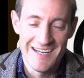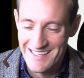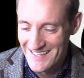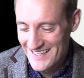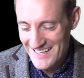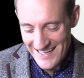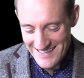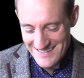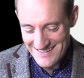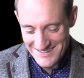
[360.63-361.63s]
right?
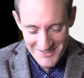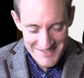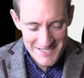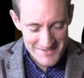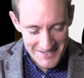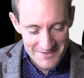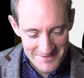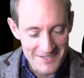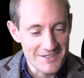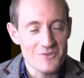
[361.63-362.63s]
And the concepts are kind of
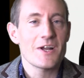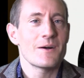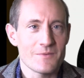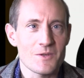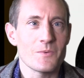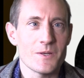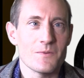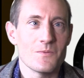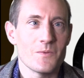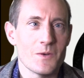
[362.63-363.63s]
like the ground that we,
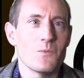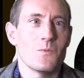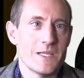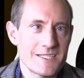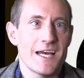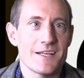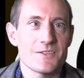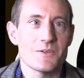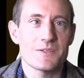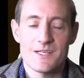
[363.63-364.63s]
we, we stand
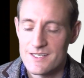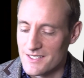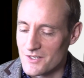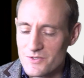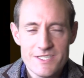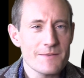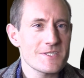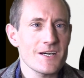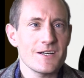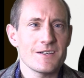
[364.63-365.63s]
on. Concepts
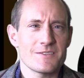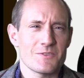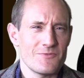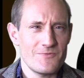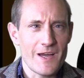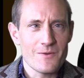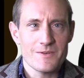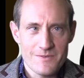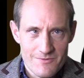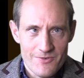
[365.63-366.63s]
are sort of
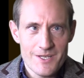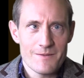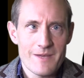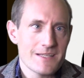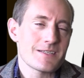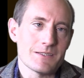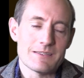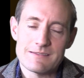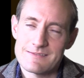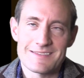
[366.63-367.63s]
found,
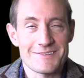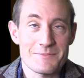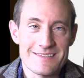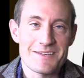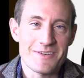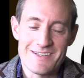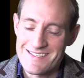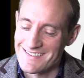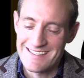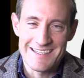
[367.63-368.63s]
fundamental, I was about to say
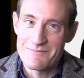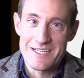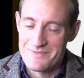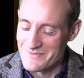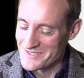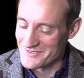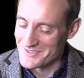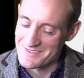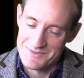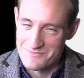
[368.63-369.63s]
foundation again, mix my
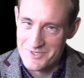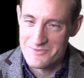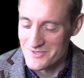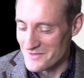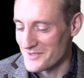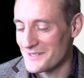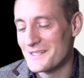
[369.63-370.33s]
metaphors or confuse everyone,